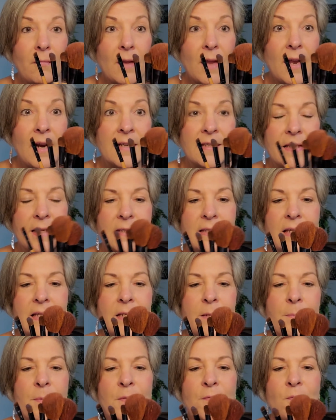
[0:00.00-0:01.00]
And as I
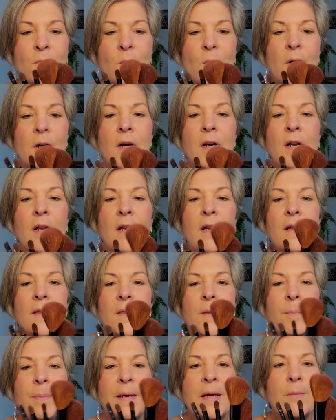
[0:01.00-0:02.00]
said before,
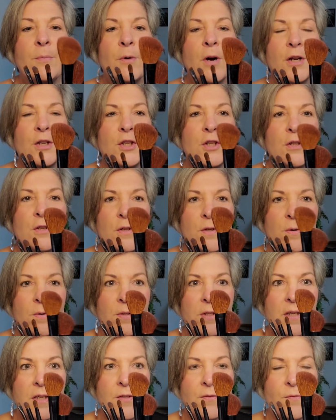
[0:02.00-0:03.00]
the big brush you
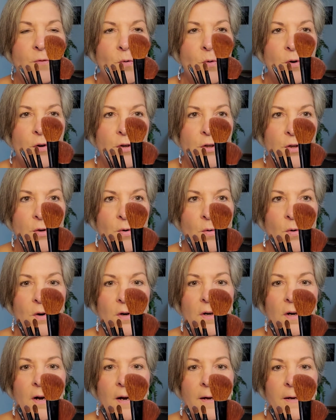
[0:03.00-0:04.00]
use is for
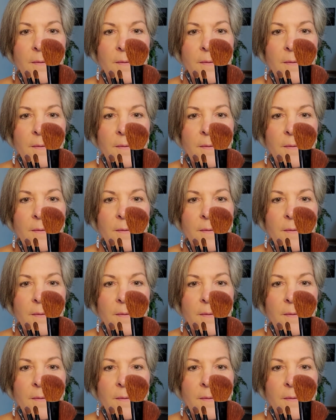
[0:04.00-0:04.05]
your